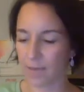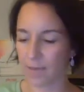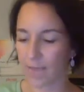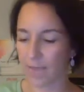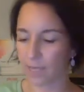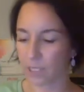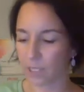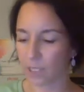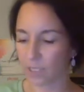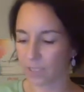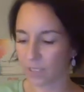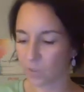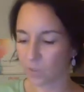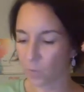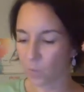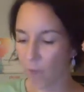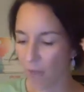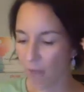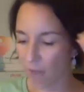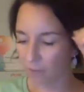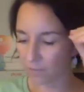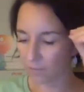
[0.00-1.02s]
And she says,
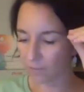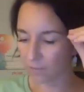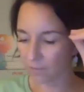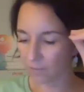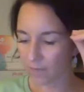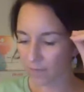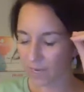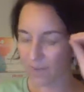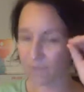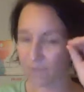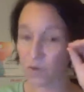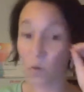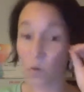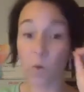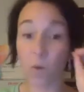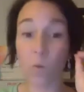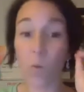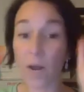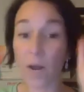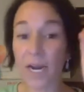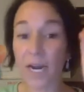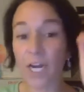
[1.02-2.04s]
well, if you were
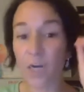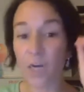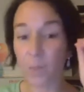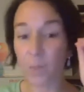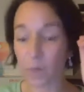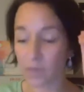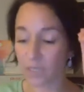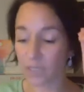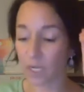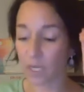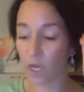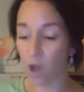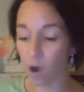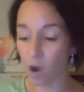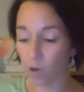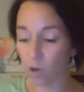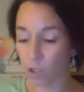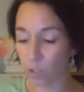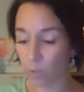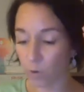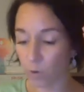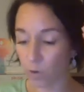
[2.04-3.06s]
100%
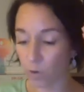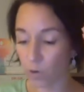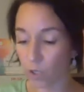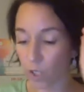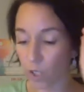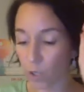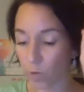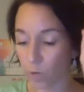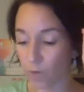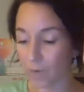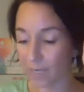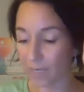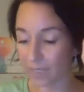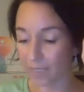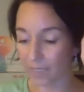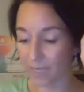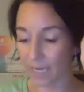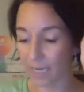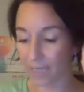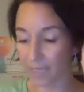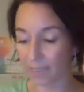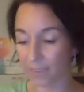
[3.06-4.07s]
coachable, you would be
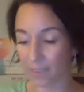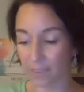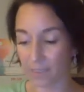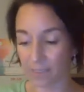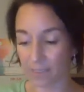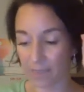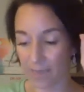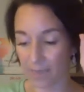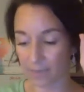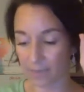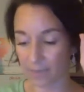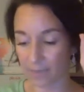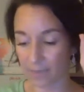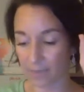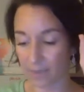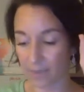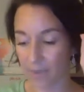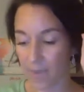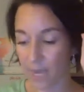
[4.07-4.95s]
seeing success.